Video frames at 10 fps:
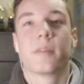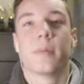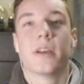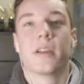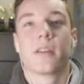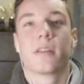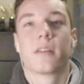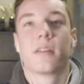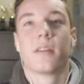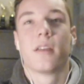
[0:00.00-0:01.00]
to back.
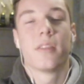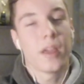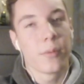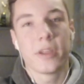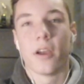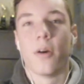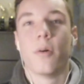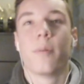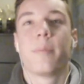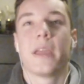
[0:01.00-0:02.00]
There we
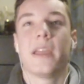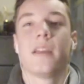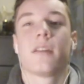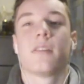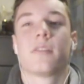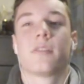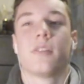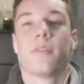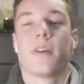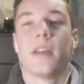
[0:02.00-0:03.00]
go, pink
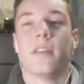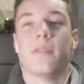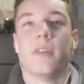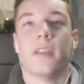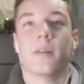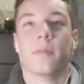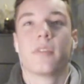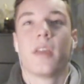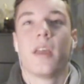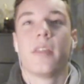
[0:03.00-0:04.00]
certified infiniums.
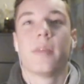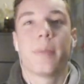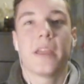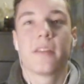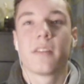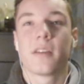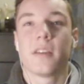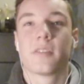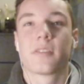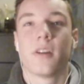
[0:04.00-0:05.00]
The painted luck
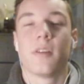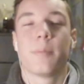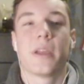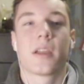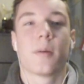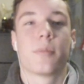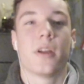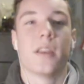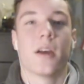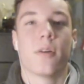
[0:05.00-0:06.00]
is starting to pick up
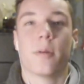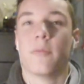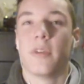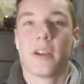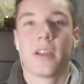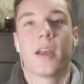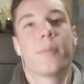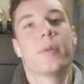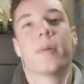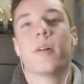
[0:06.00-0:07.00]
right now, and I'm very
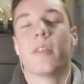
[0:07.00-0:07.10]
happy about